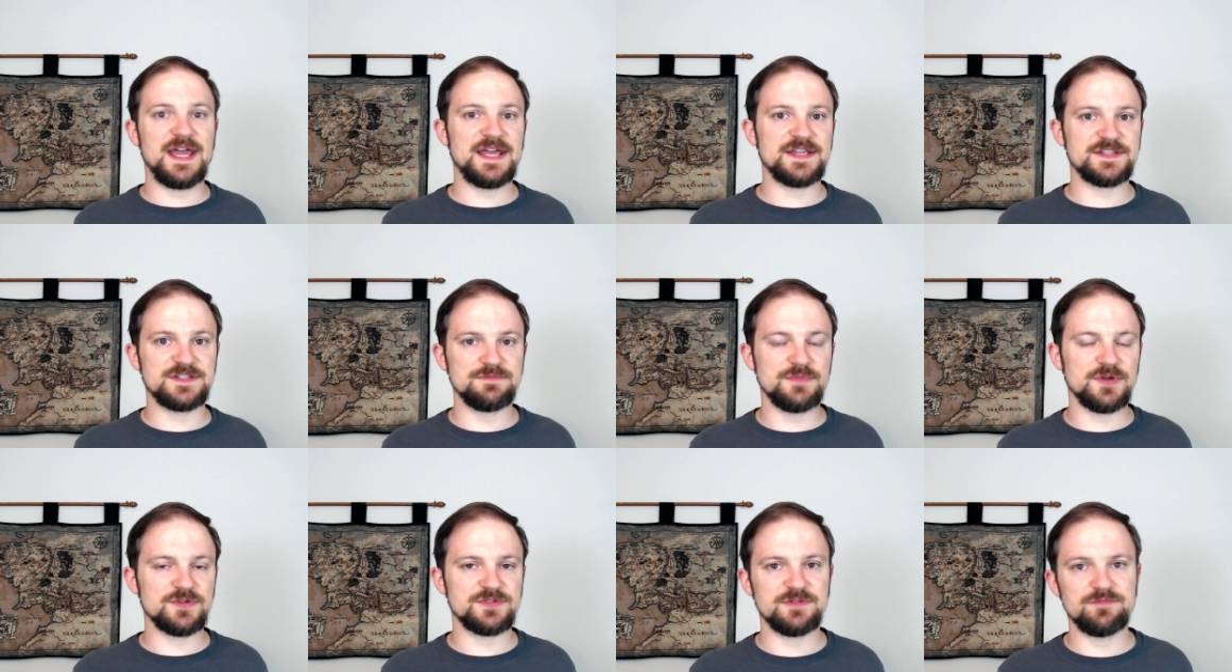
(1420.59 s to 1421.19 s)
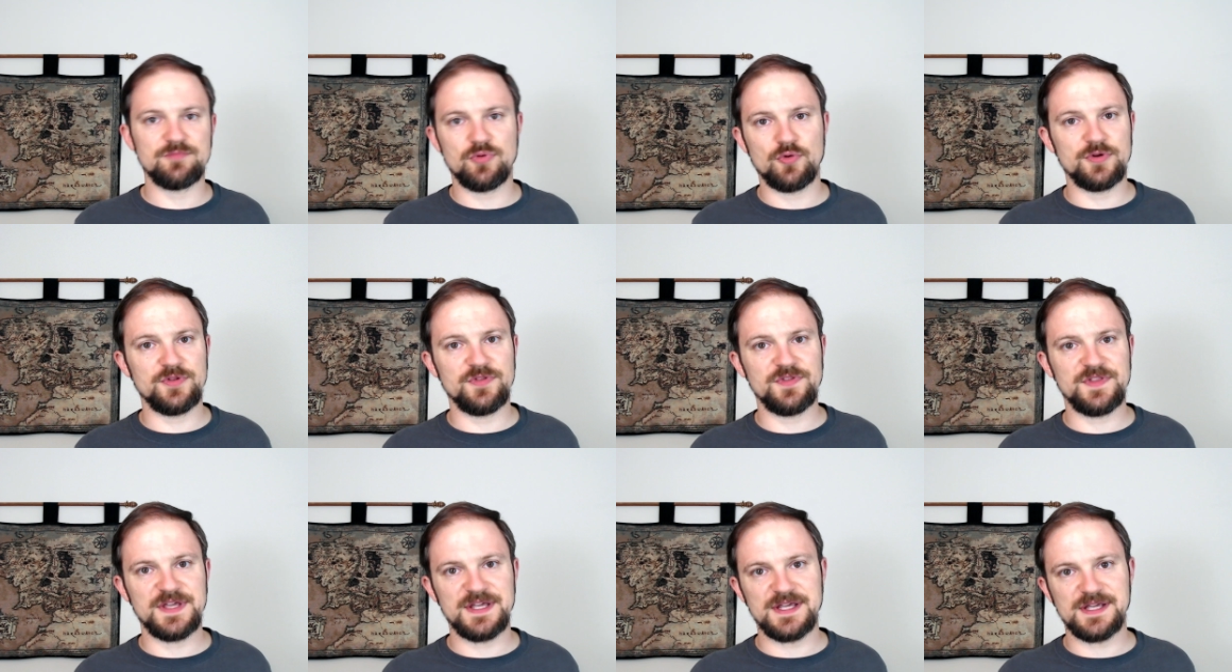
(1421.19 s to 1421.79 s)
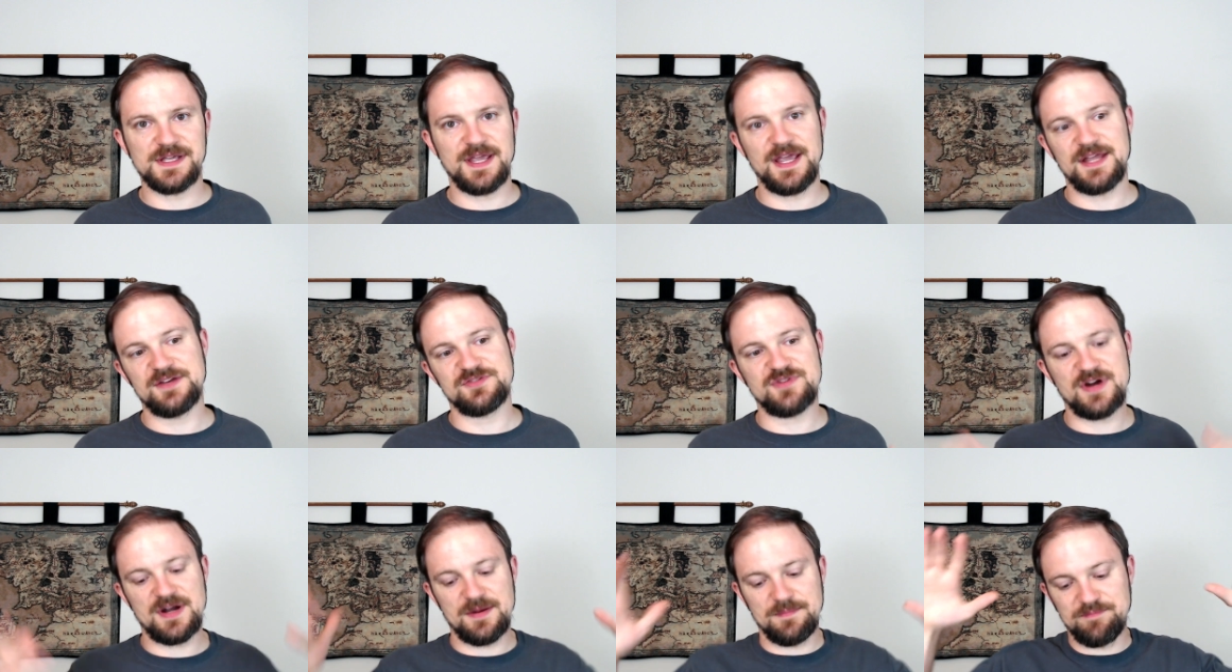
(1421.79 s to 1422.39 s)
as the most important thing and
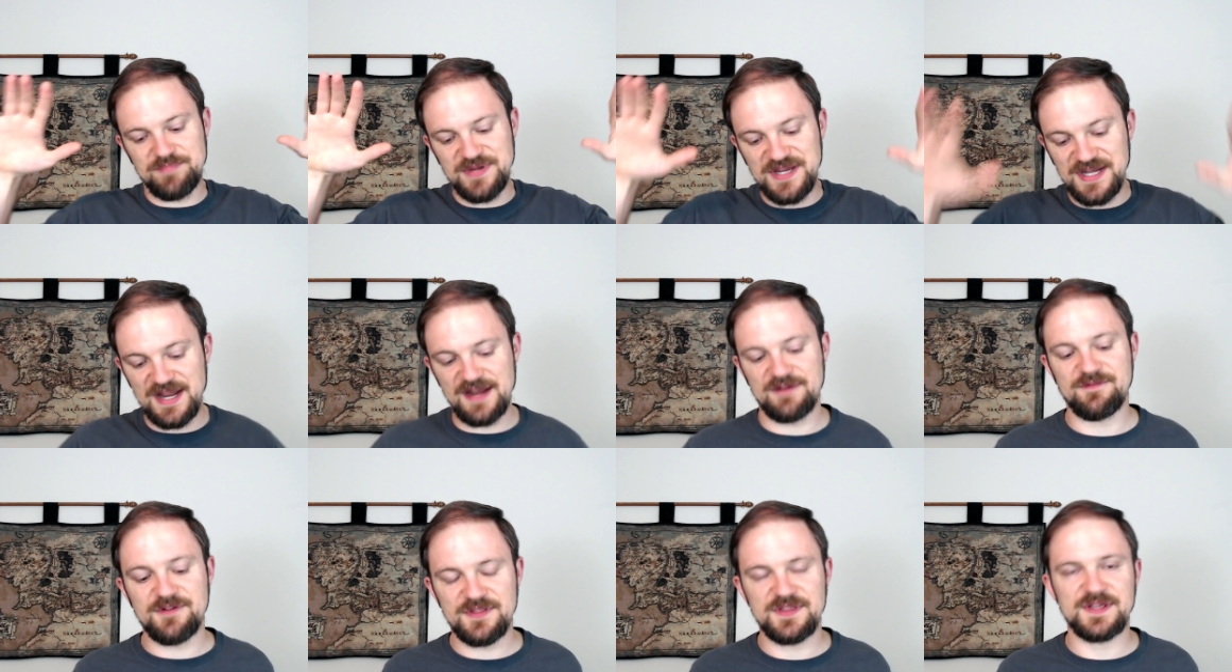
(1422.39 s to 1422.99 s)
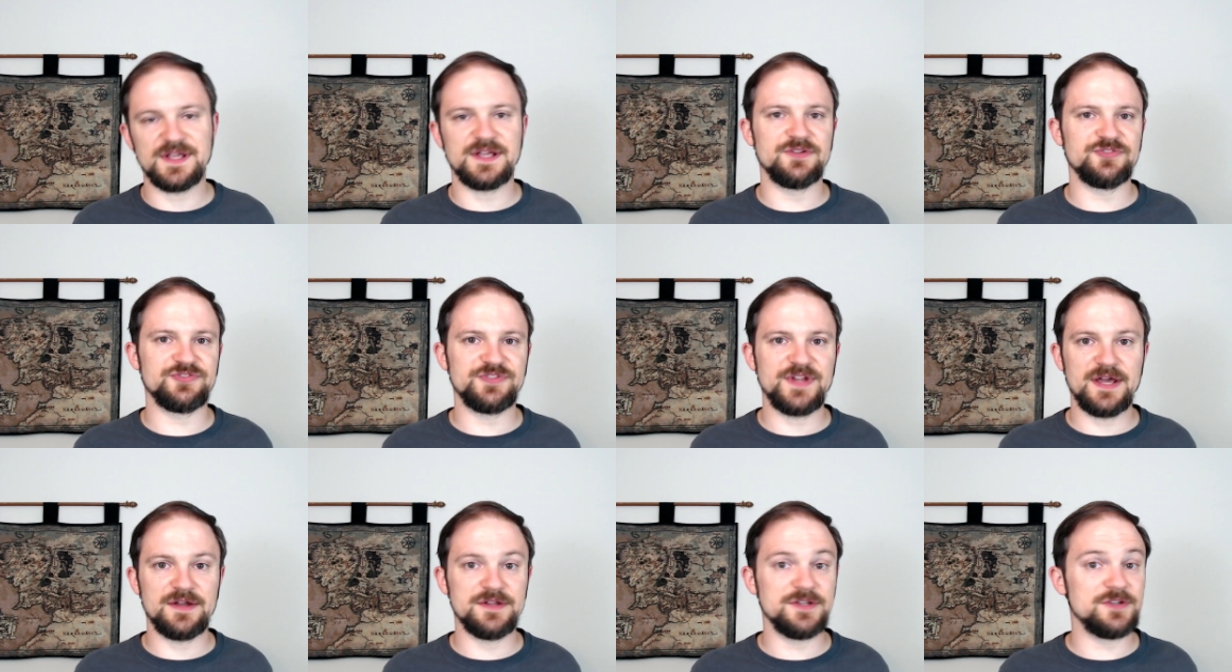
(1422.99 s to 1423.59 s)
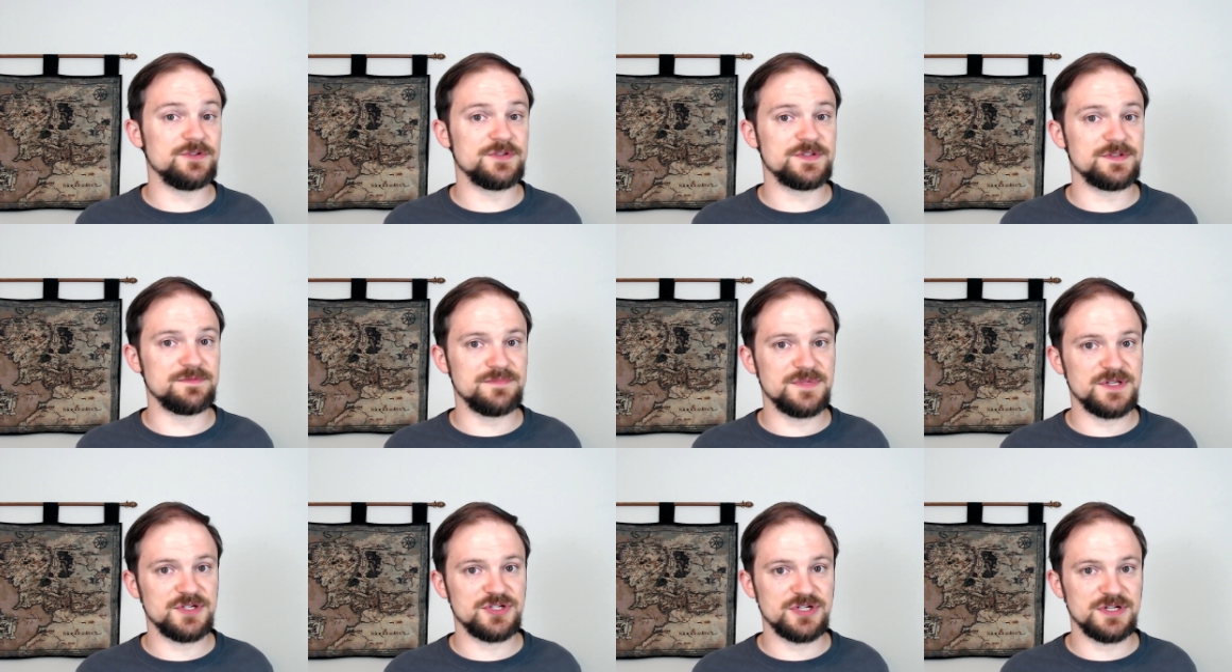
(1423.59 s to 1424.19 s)
try to beat everything else down into
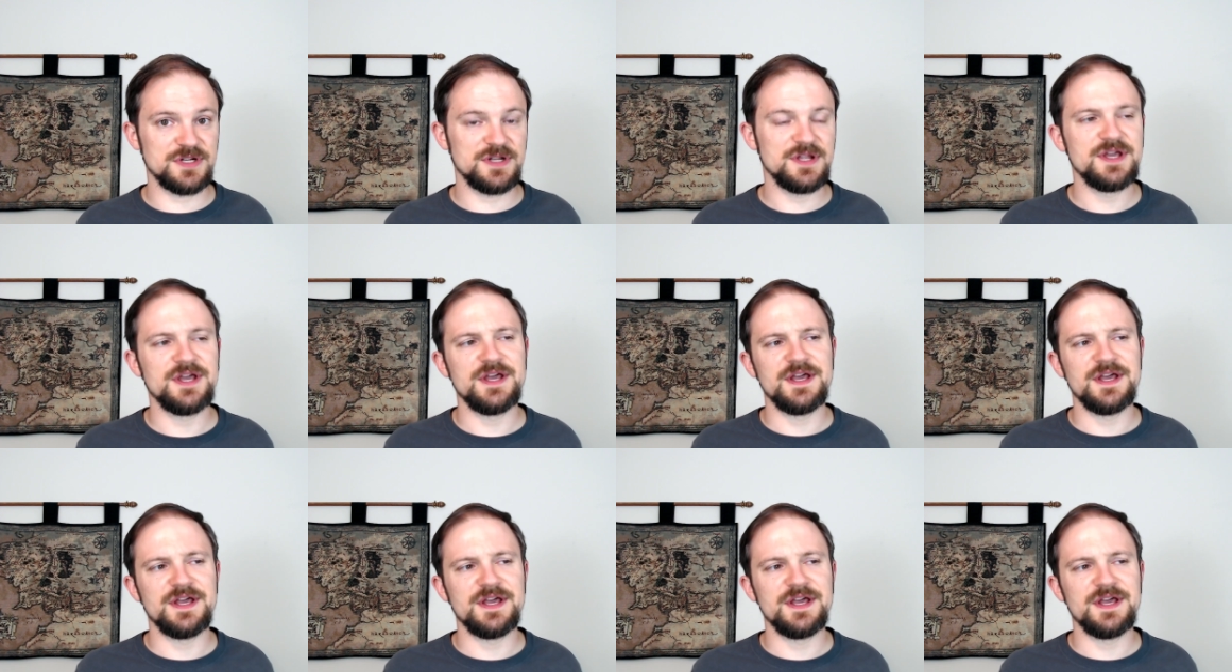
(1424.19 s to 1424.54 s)
submission.